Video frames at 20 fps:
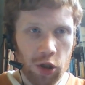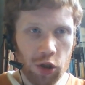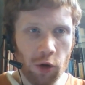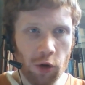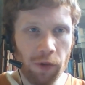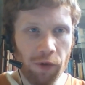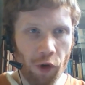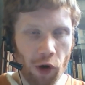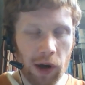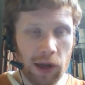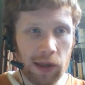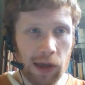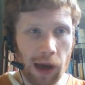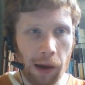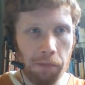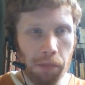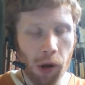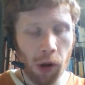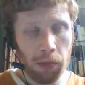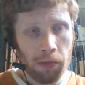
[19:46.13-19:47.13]
So, for
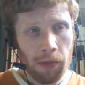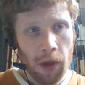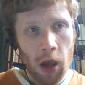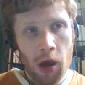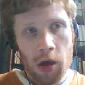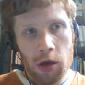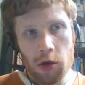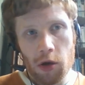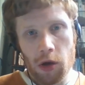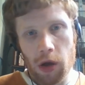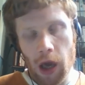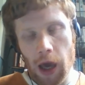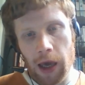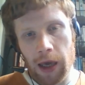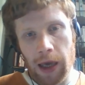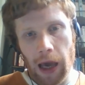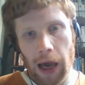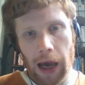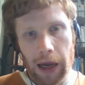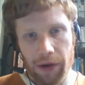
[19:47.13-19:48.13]
example, you get
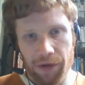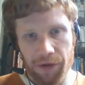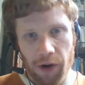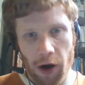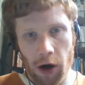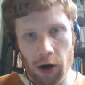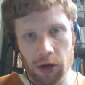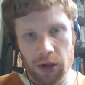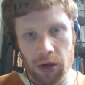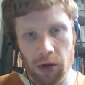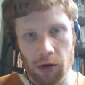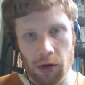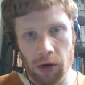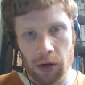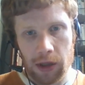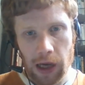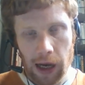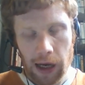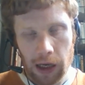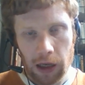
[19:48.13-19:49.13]
a gang of thugs who
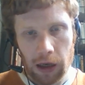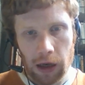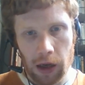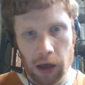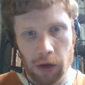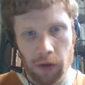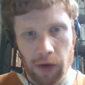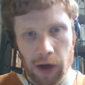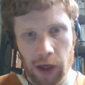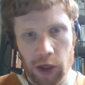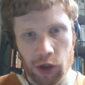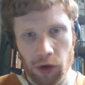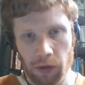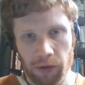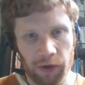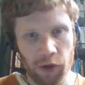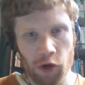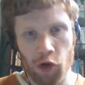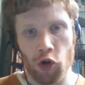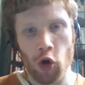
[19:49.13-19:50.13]
attack an
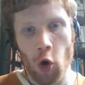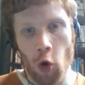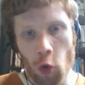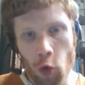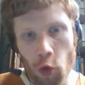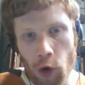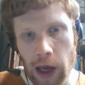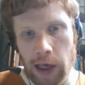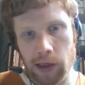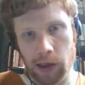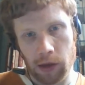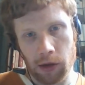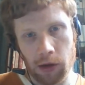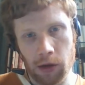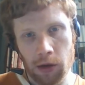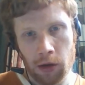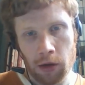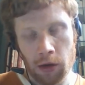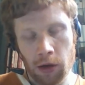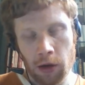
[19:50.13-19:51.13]
individual for no reason.
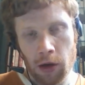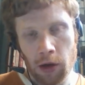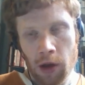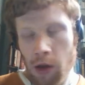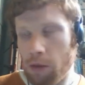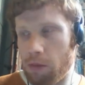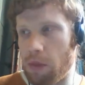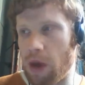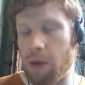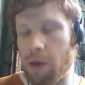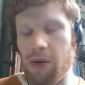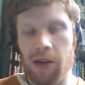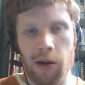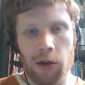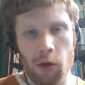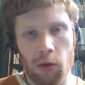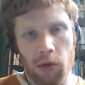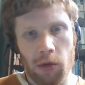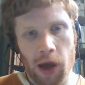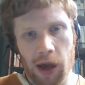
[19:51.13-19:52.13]
Maybe
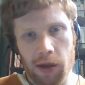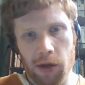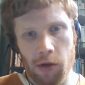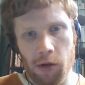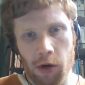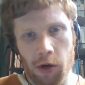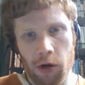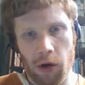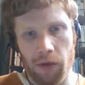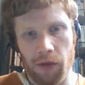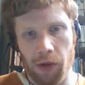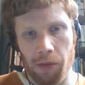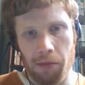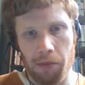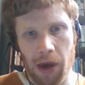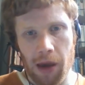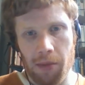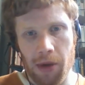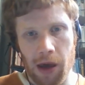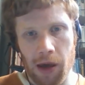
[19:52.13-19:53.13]
they don't like the look of them.
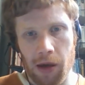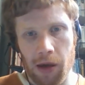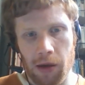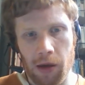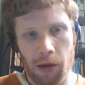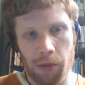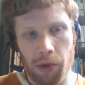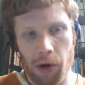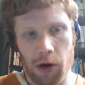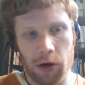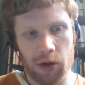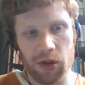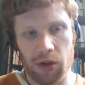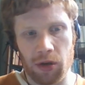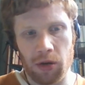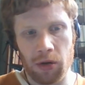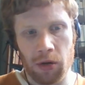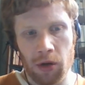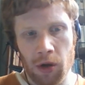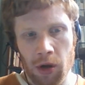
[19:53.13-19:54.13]
Maybe the
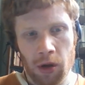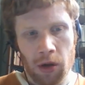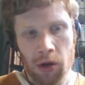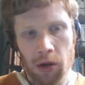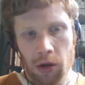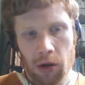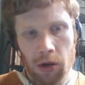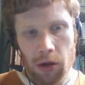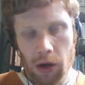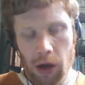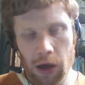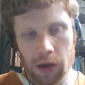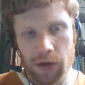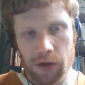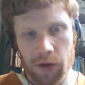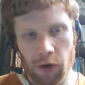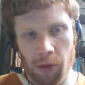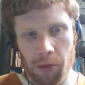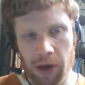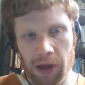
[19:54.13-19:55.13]
person
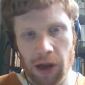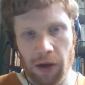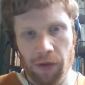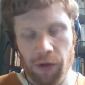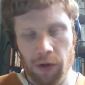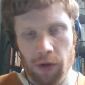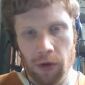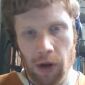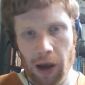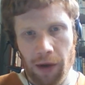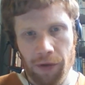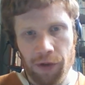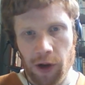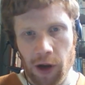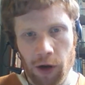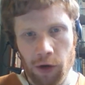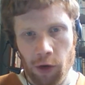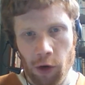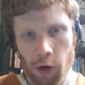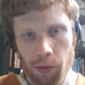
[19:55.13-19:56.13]
is from a different
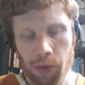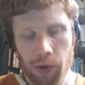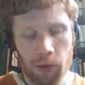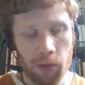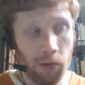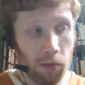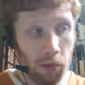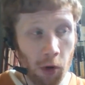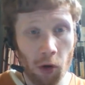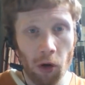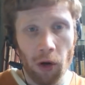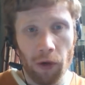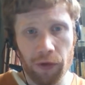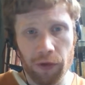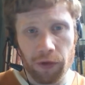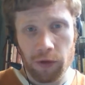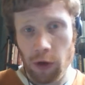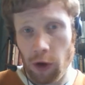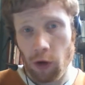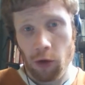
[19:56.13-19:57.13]
ethnic group. More of,
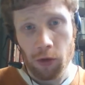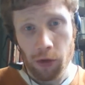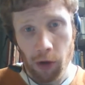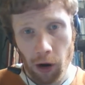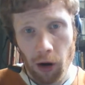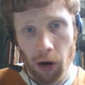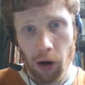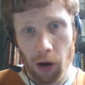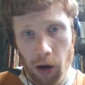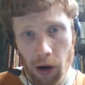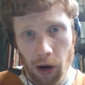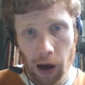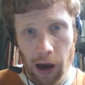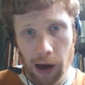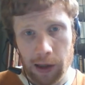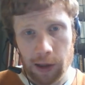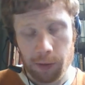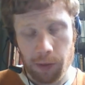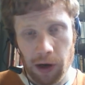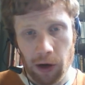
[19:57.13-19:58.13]
you know, there are,
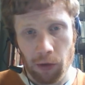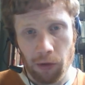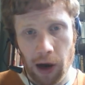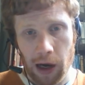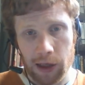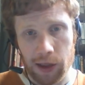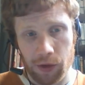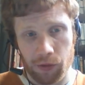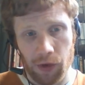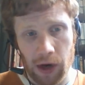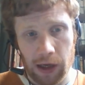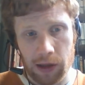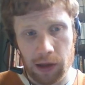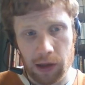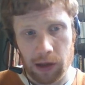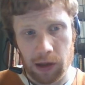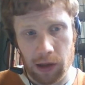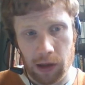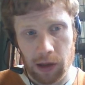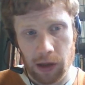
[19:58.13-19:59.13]
has been a rise in
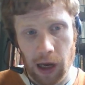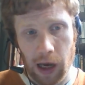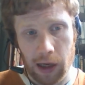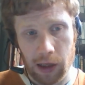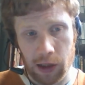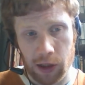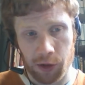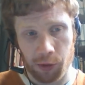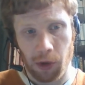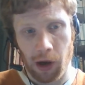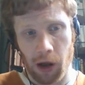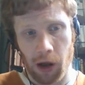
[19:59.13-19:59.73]
racist attacks as